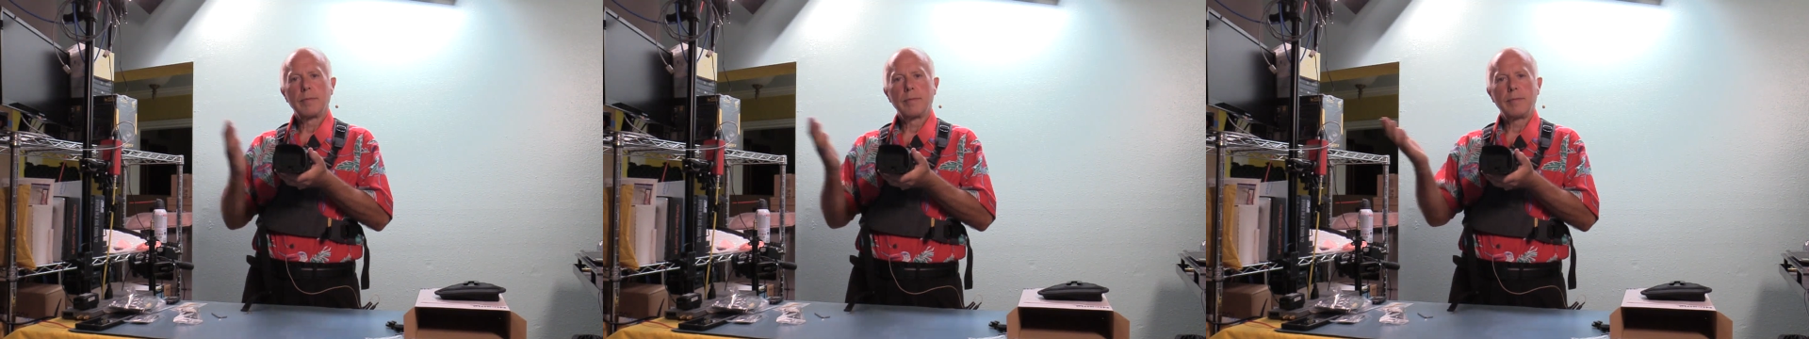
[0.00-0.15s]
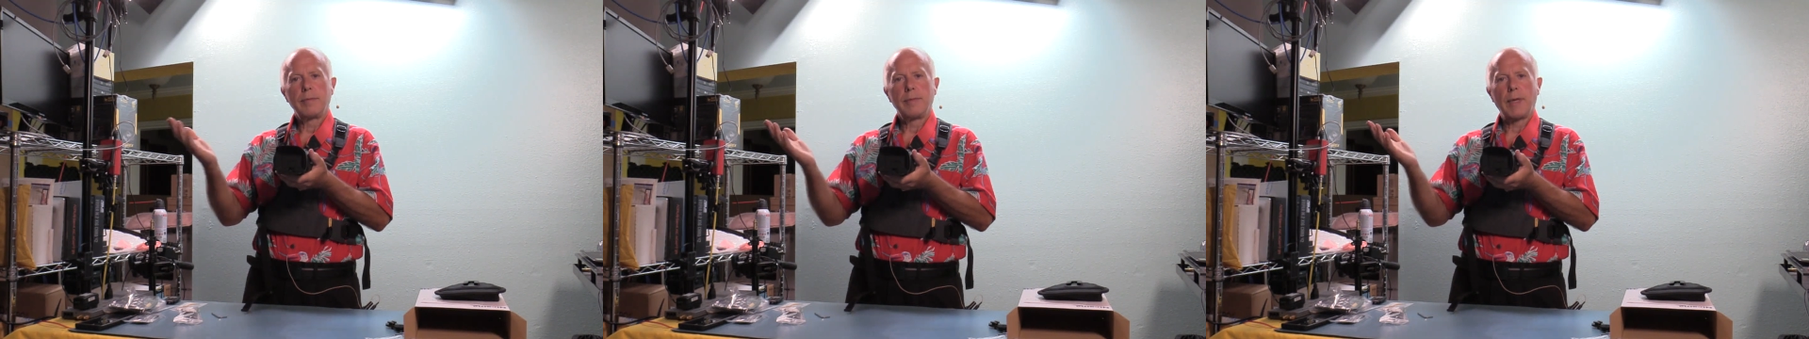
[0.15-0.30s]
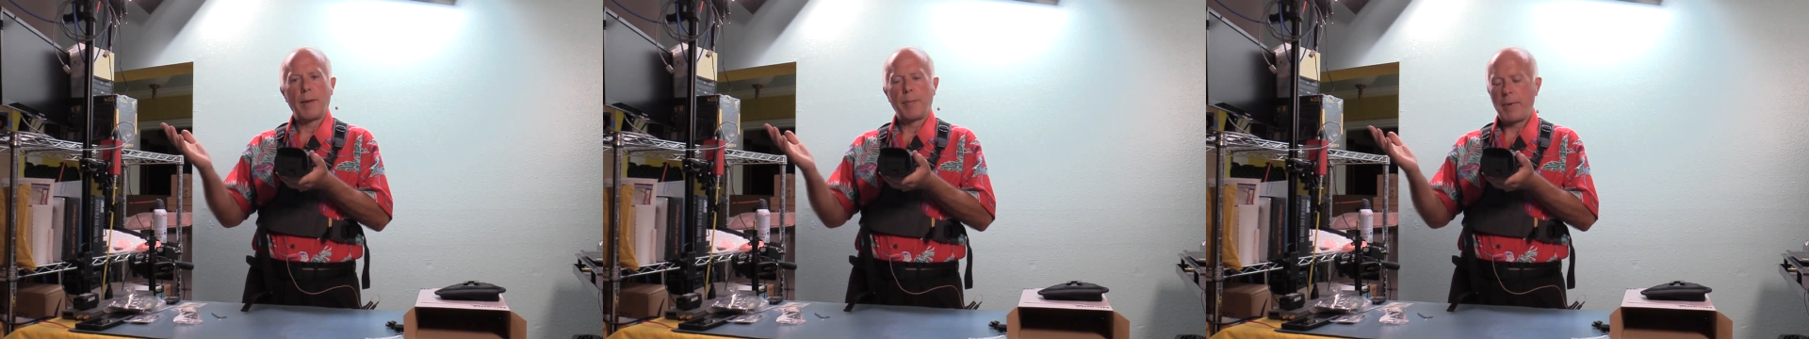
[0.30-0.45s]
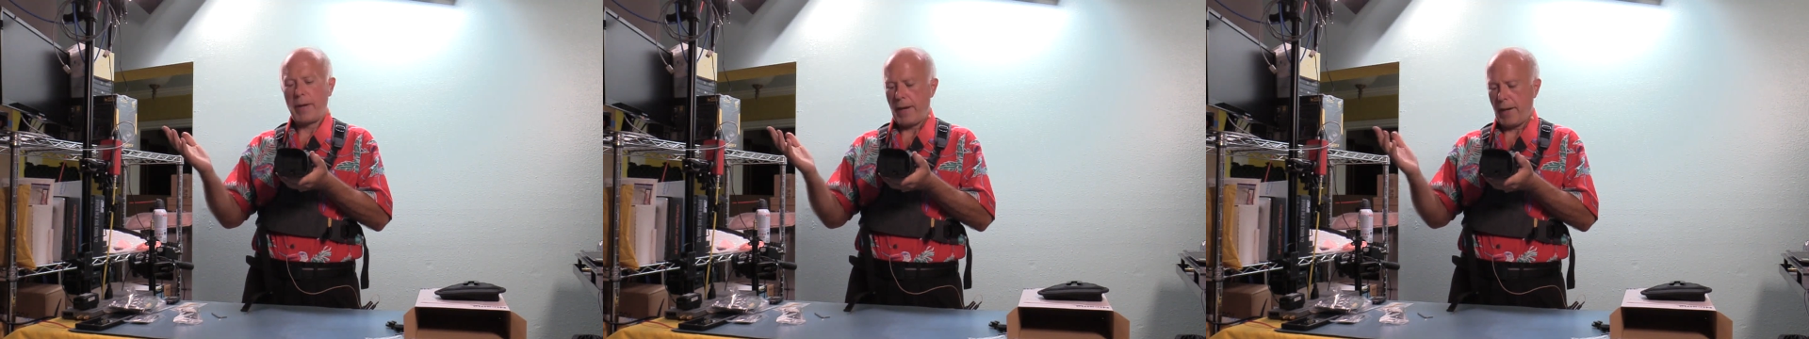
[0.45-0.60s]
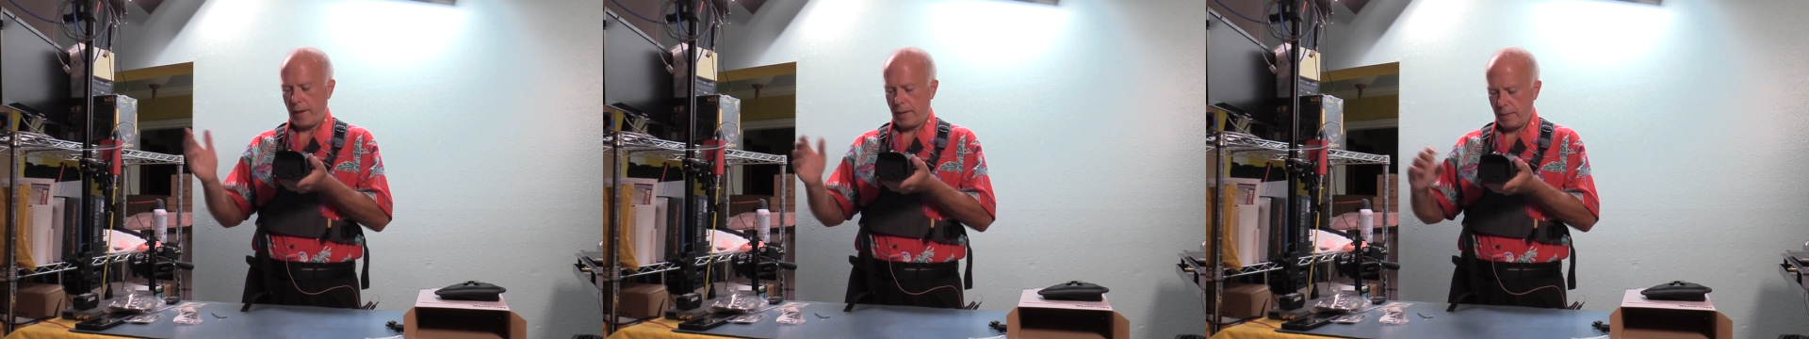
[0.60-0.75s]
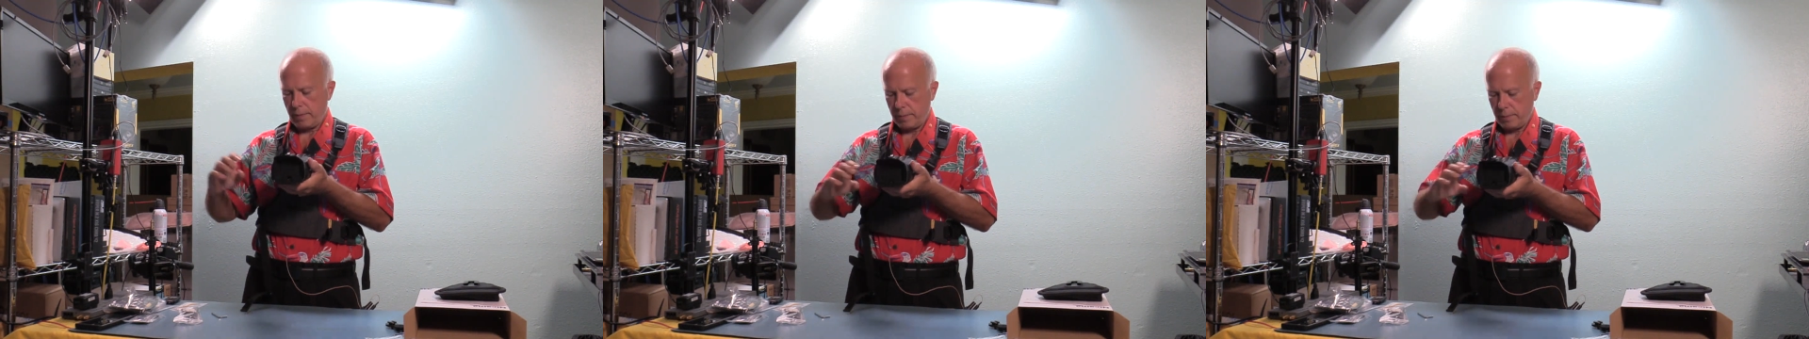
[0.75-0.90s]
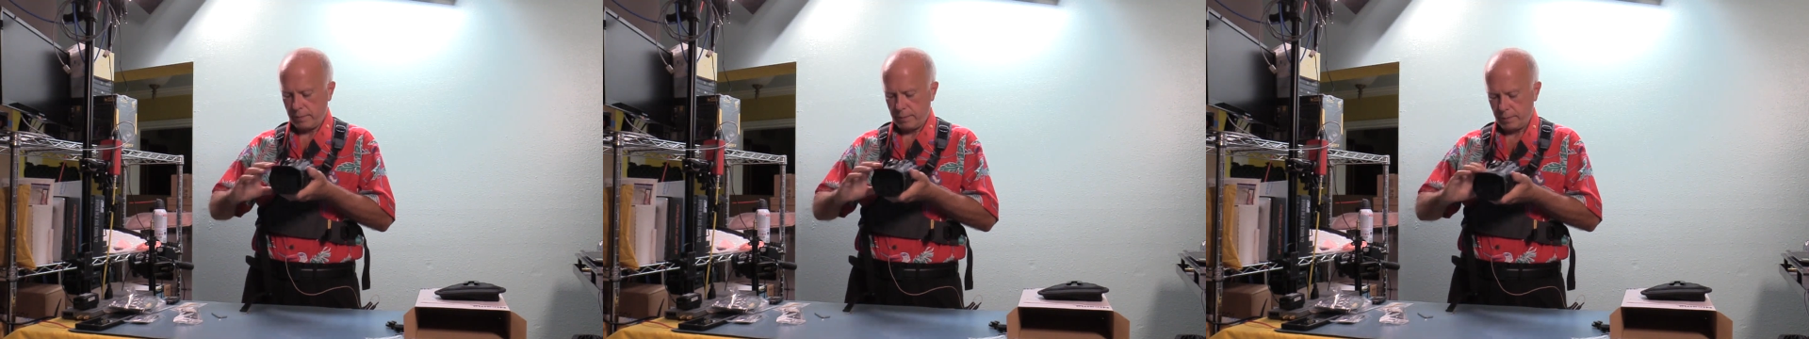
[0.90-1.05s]
Not bad.
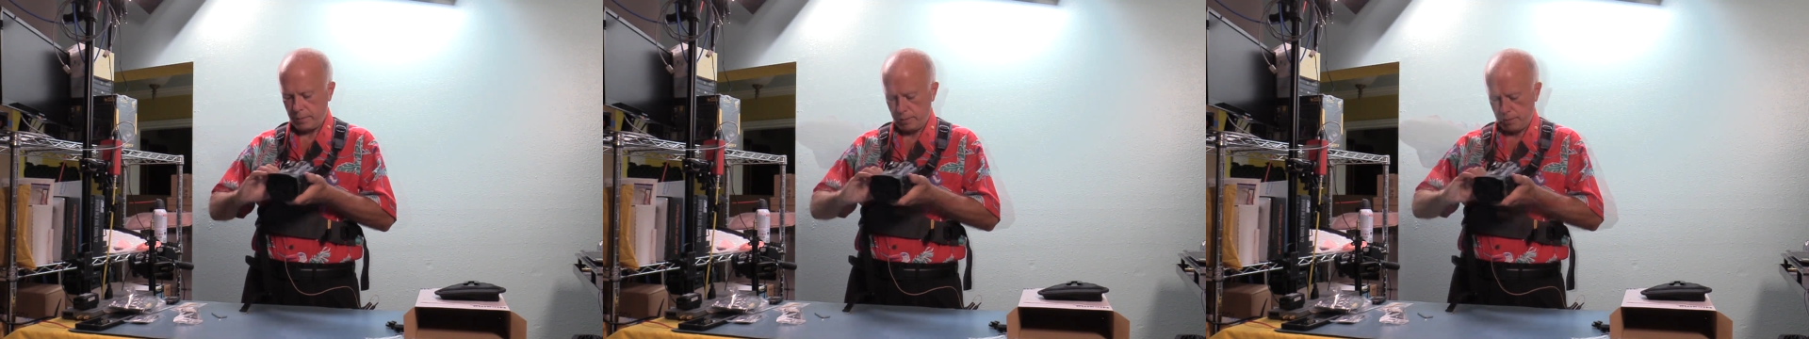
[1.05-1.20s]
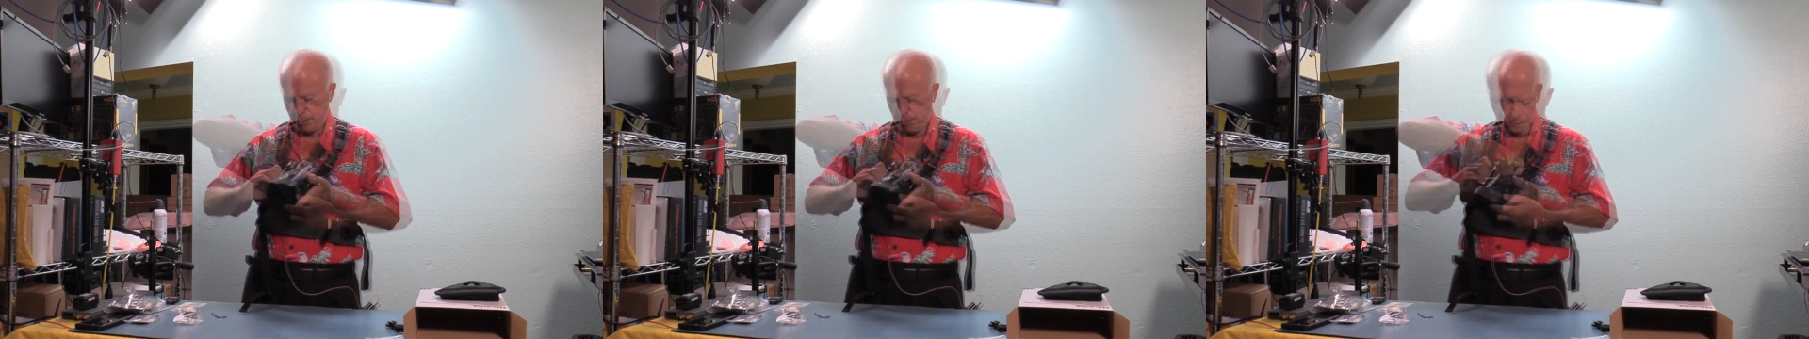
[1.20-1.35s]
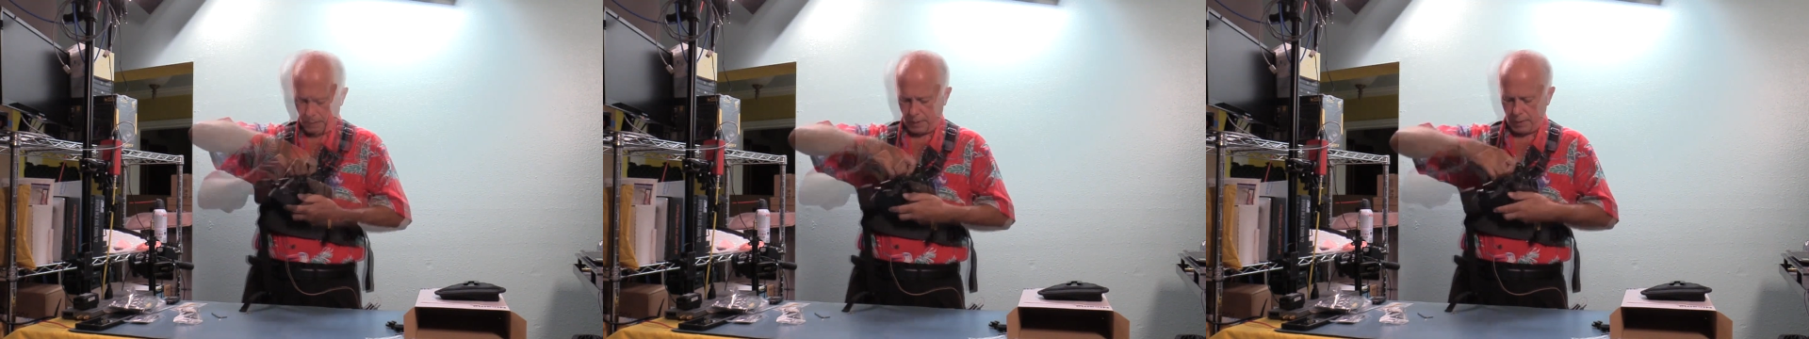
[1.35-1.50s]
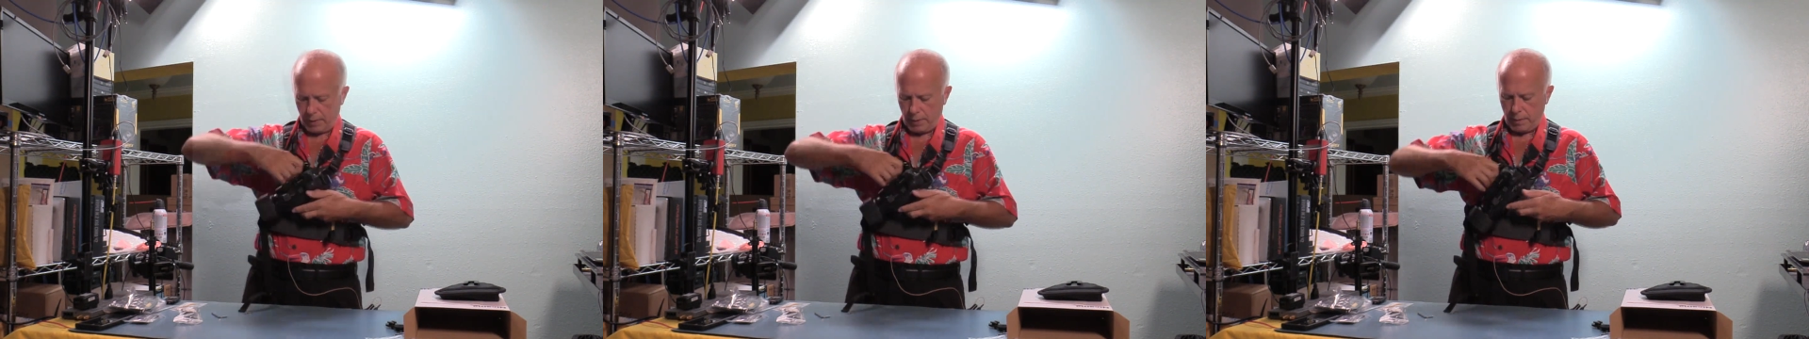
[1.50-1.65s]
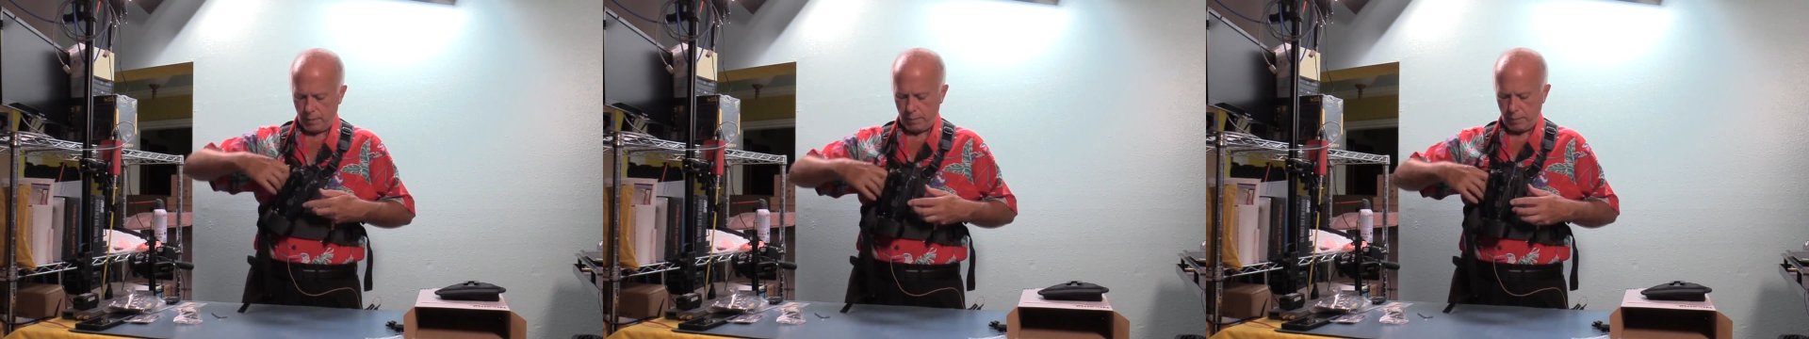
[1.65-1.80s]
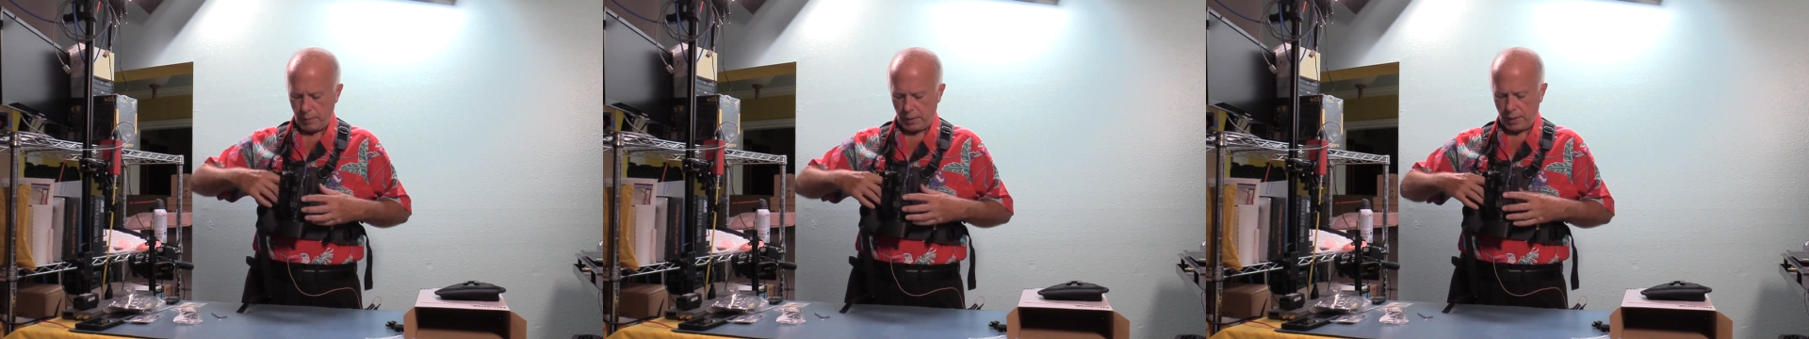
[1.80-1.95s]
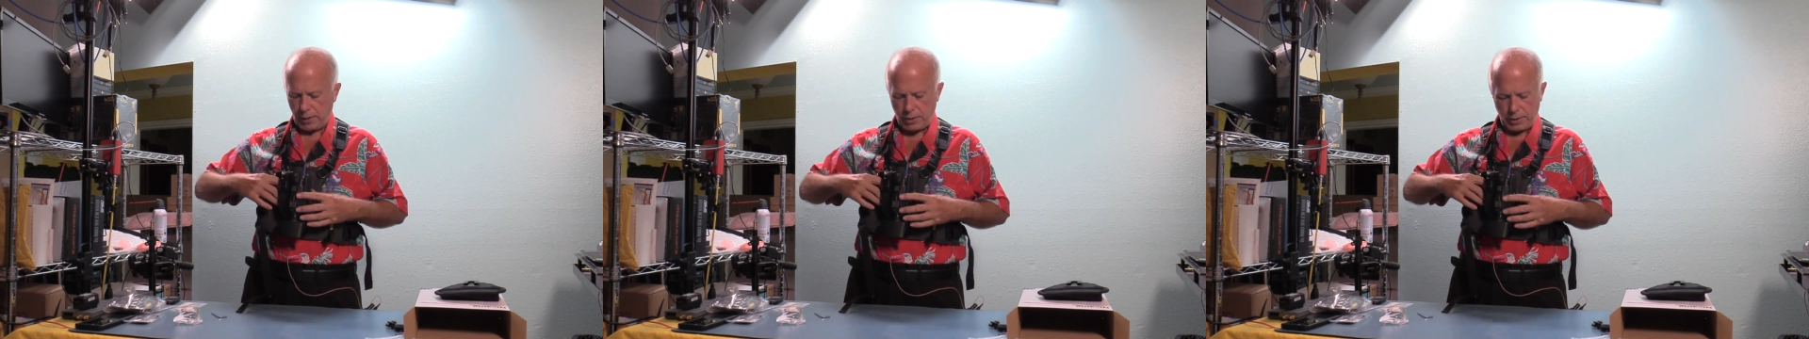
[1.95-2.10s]

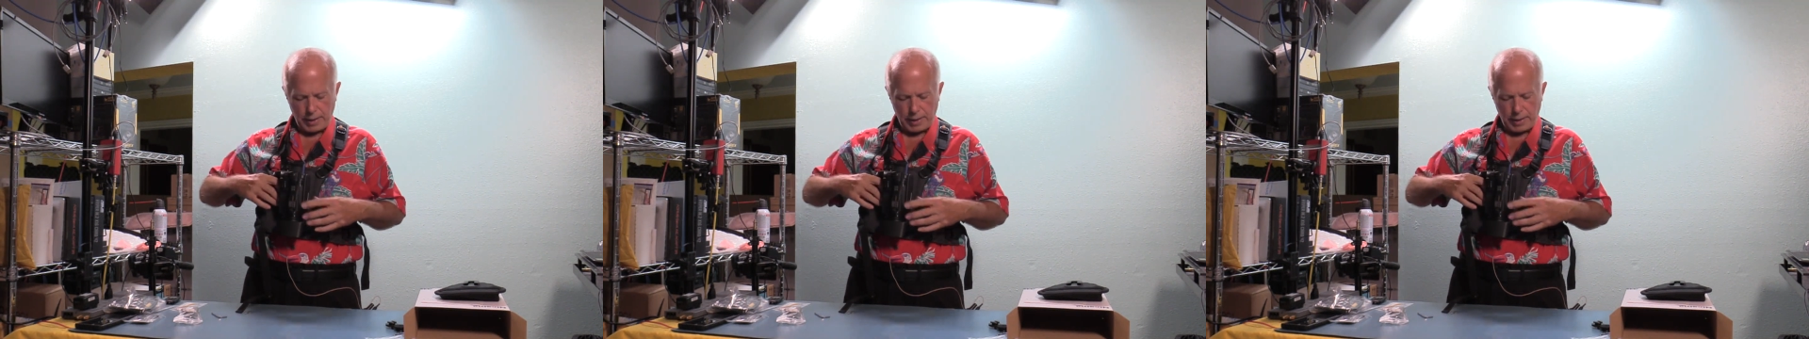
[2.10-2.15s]
Because